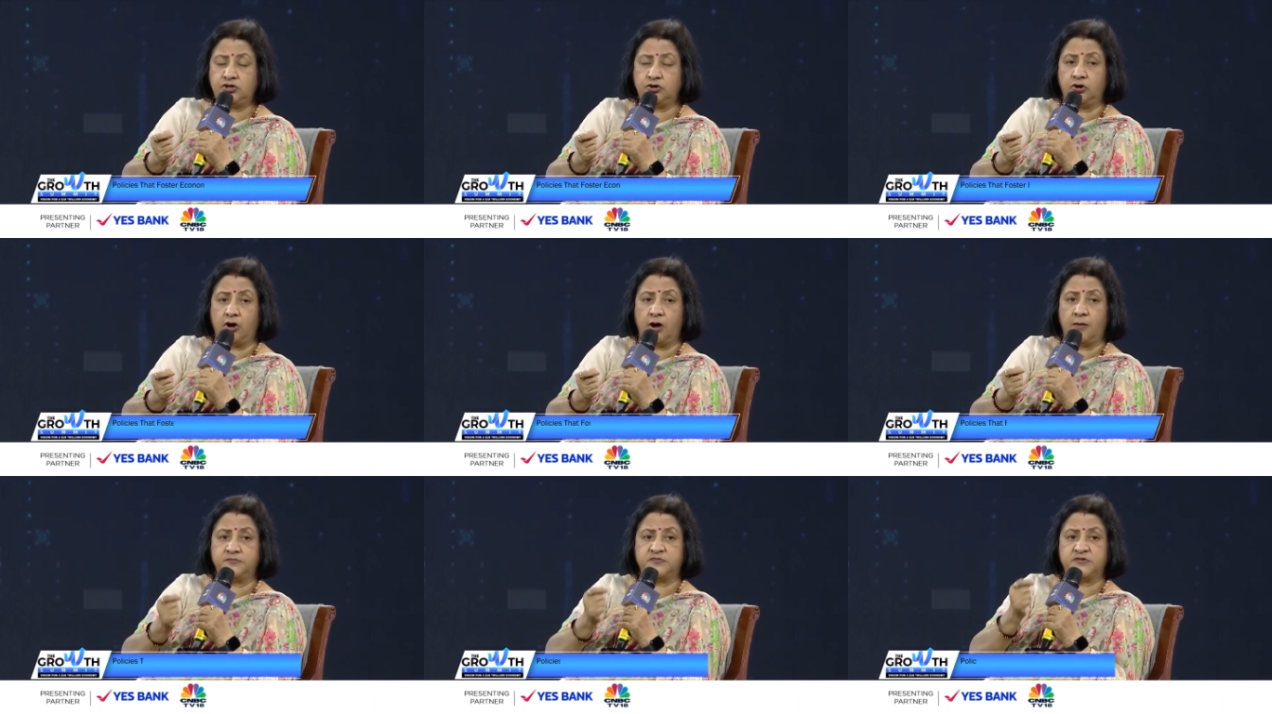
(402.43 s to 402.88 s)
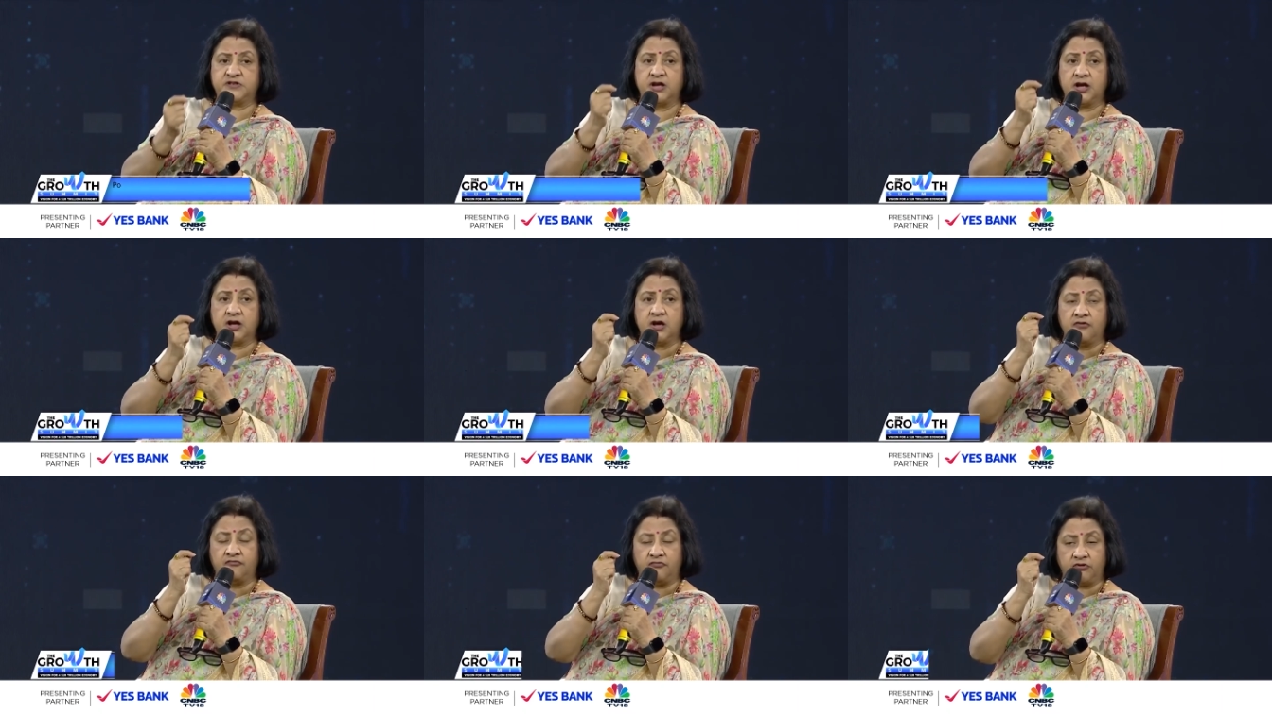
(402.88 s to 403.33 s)
crops
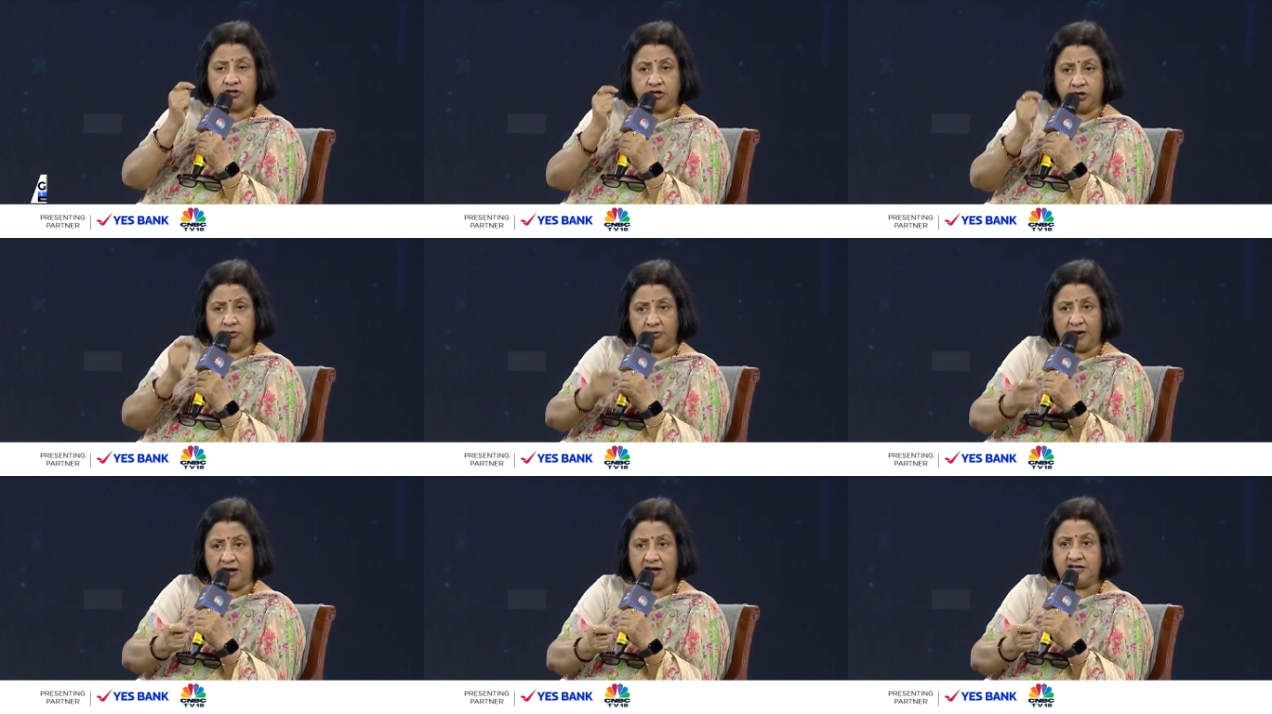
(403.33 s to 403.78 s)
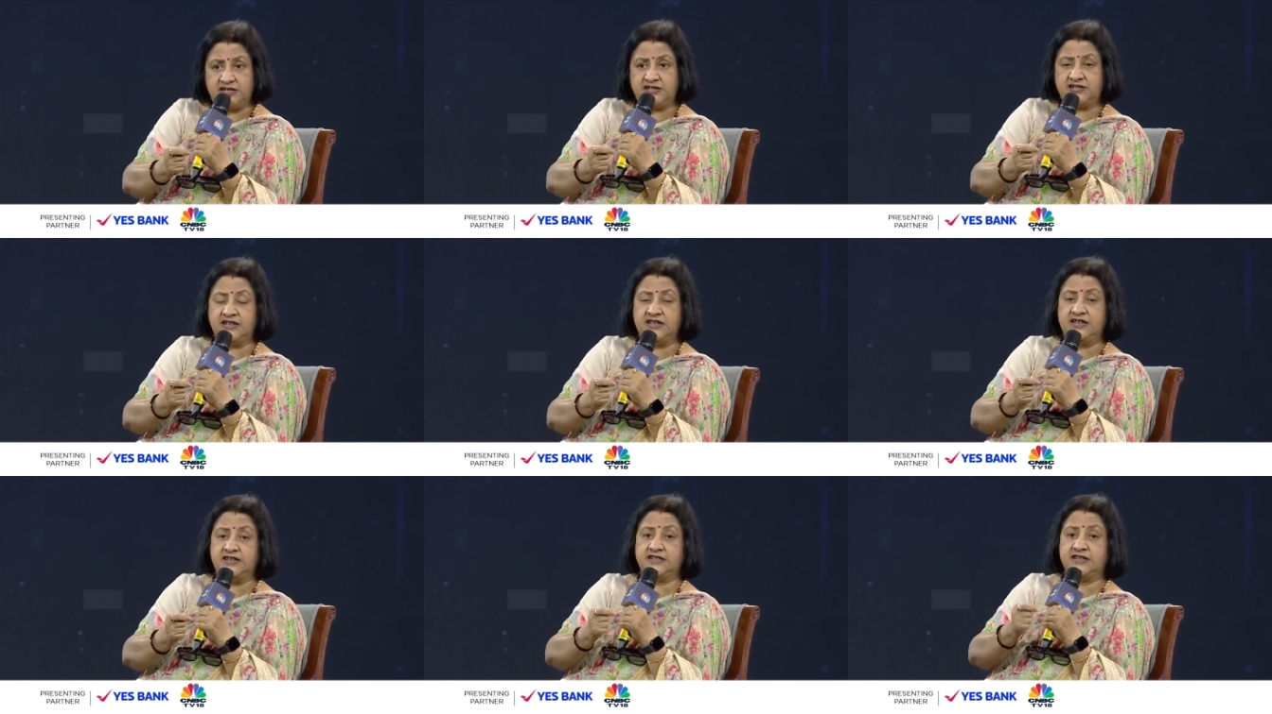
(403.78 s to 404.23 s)
for the right
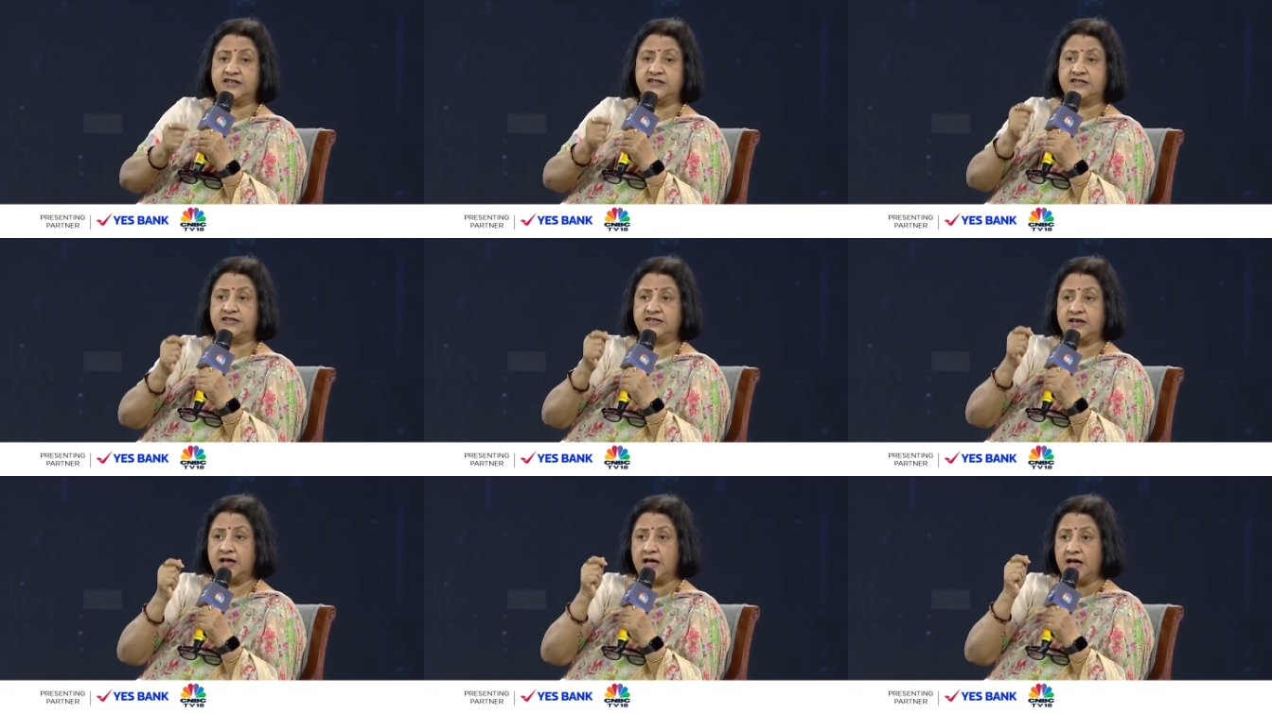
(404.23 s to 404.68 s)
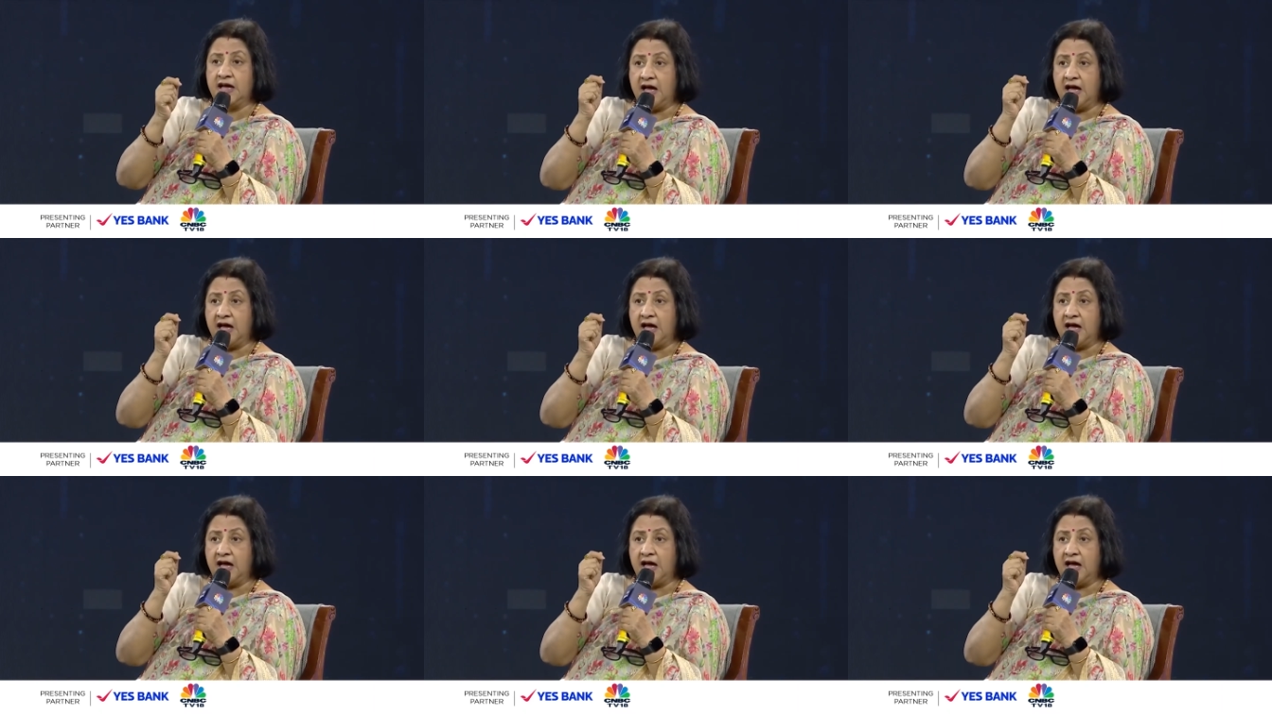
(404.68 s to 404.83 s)
seasons